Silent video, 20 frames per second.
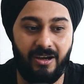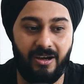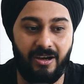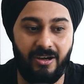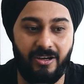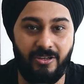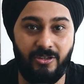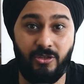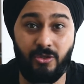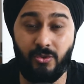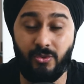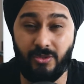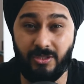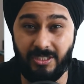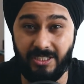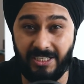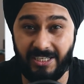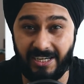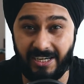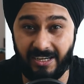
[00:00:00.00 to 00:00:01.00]
Use
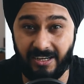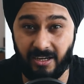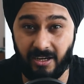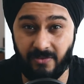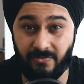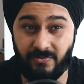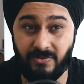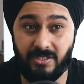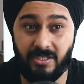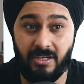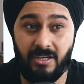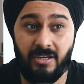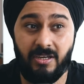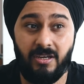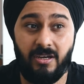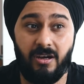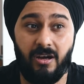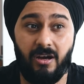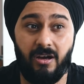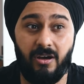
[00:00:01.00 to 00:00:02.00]
GIFs.
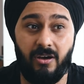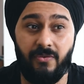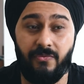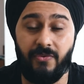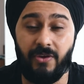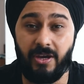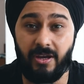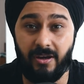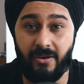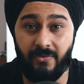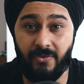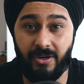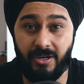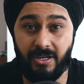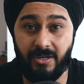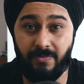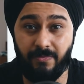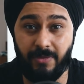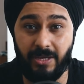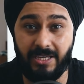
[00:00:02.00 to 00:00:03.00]
Wherever
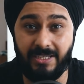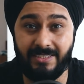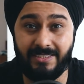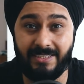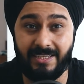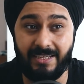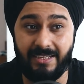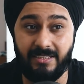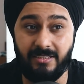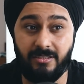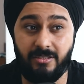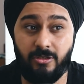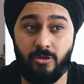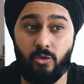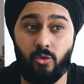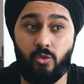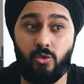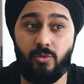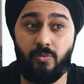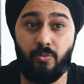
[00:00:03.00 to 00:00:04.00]
it makes sense,
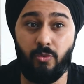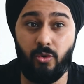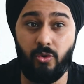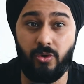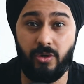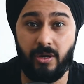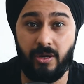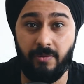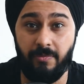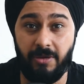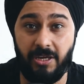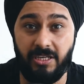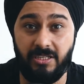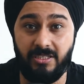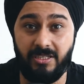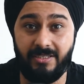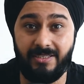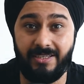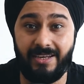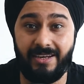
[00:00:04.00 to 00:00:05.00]
use more
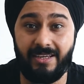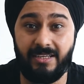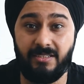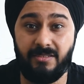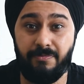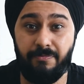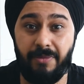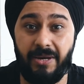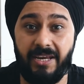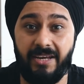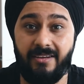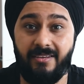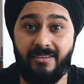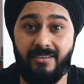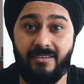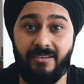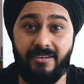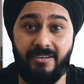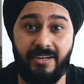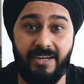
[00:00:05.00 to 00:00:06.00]
images and explain
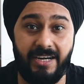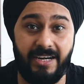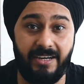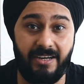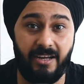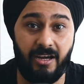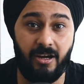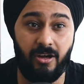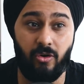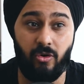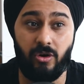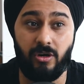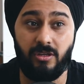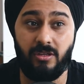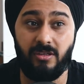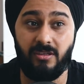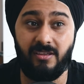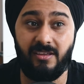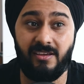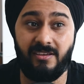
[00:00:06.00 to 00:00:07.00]
the data or the
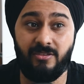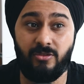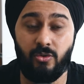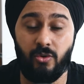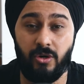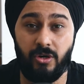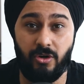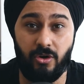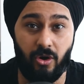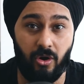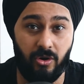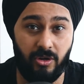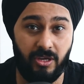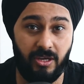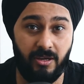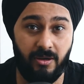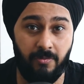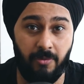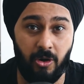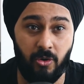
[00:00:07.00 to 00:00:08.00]
things you are
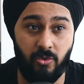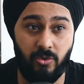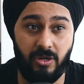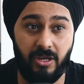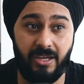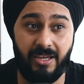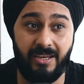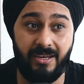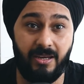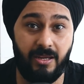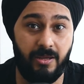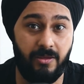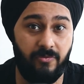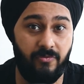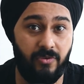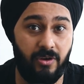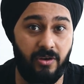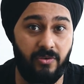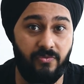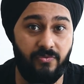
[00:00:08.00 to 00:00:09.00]
talking about in
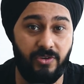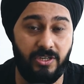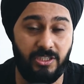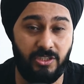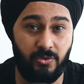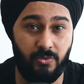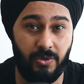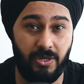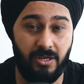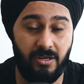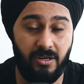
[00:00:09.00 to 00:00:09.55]
a visual,